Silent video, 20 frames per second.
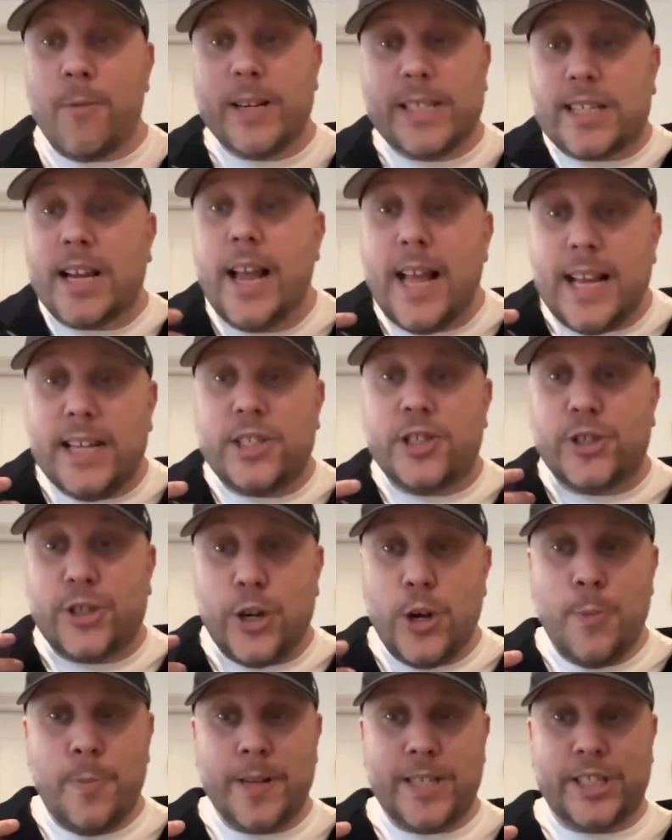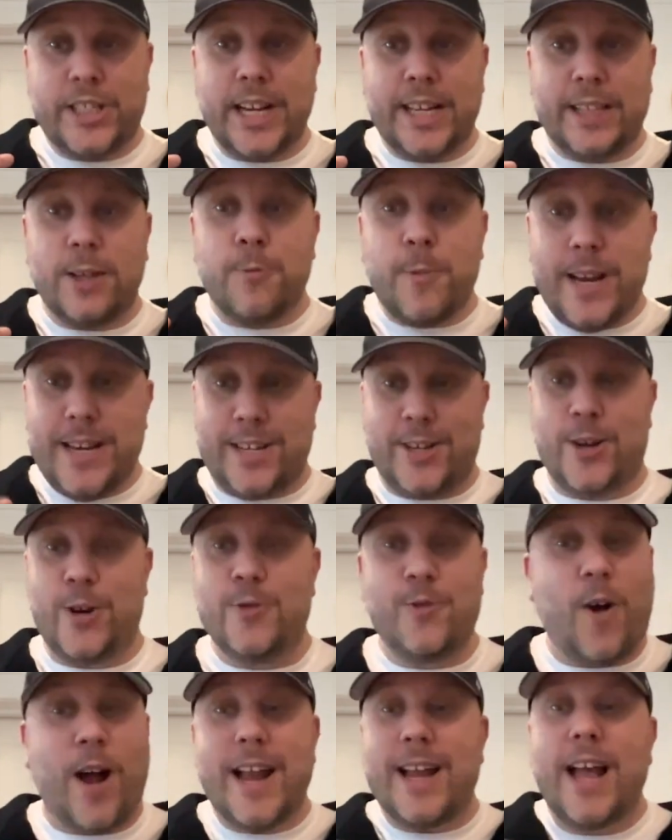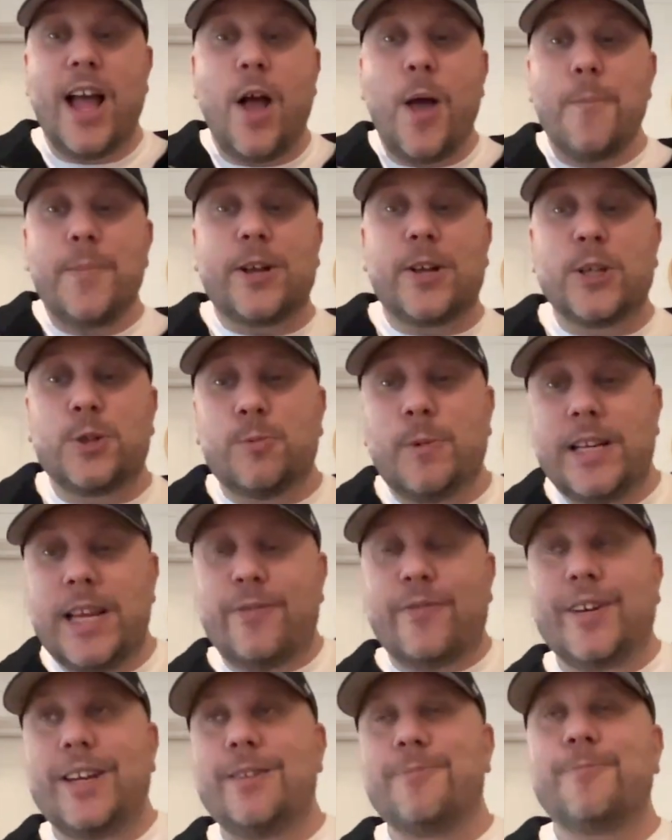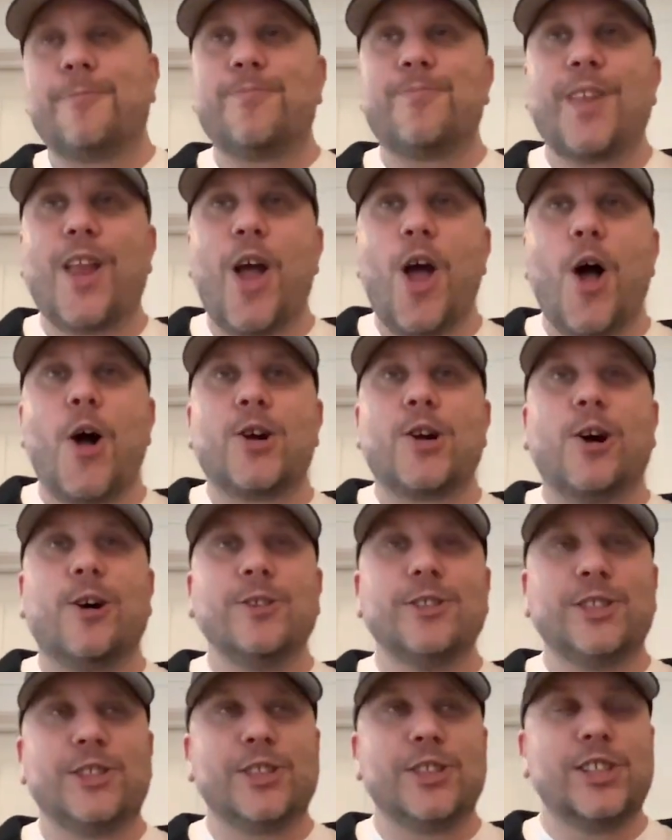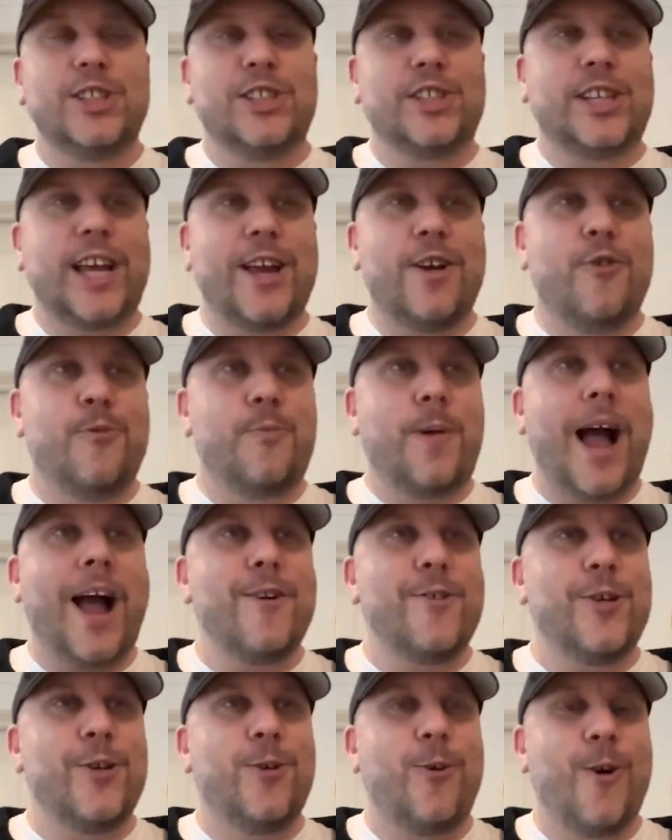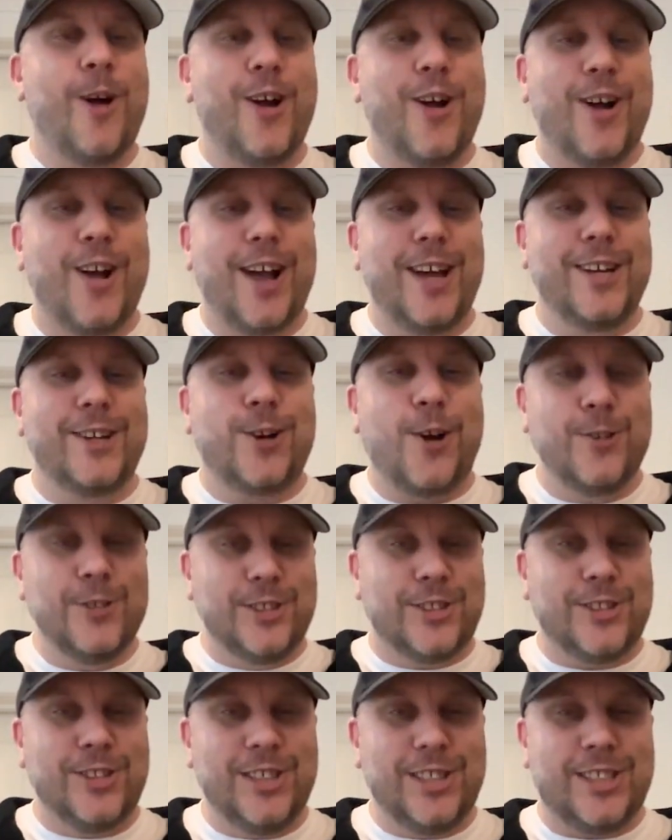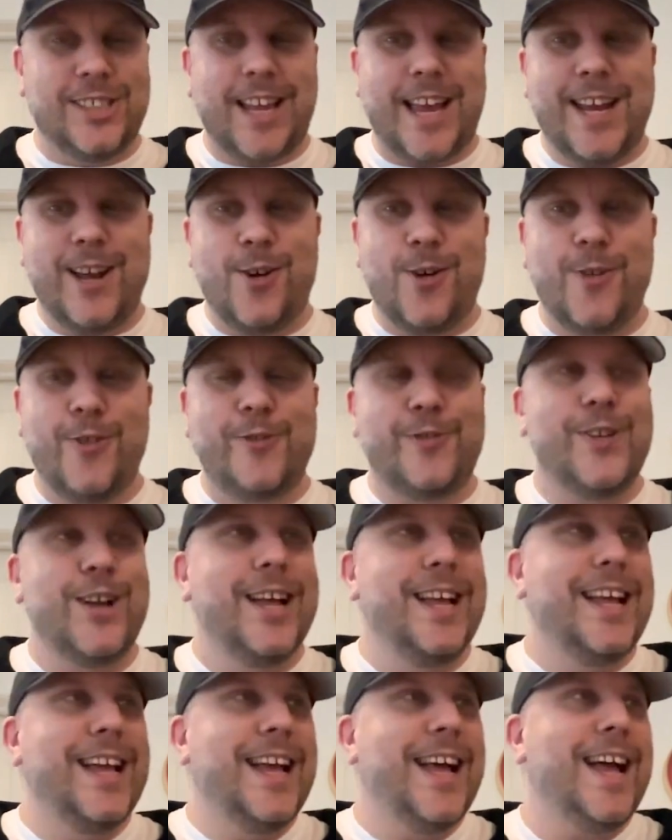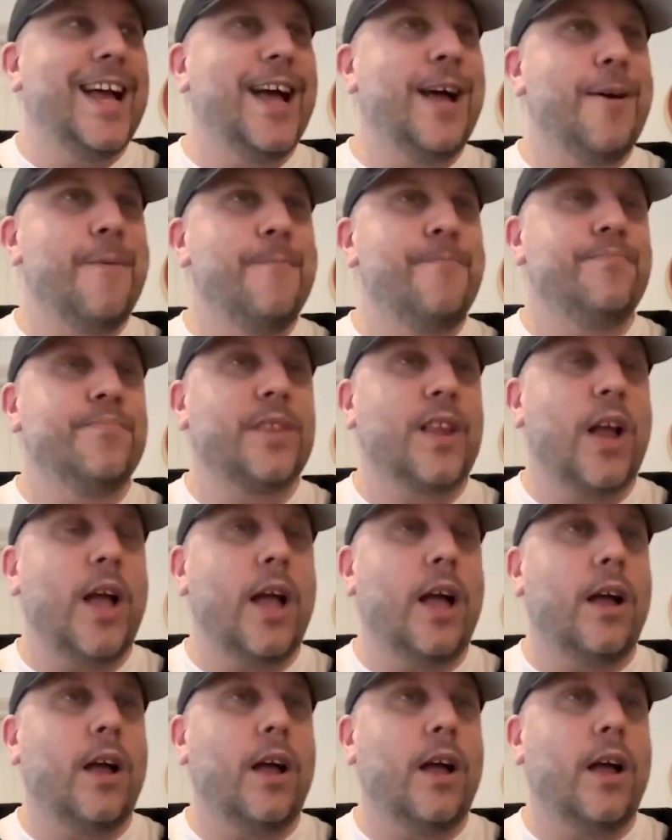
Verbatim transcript: which is stupid shit that we do, right? Because we live in a constant state of paranoia and a constant state of um,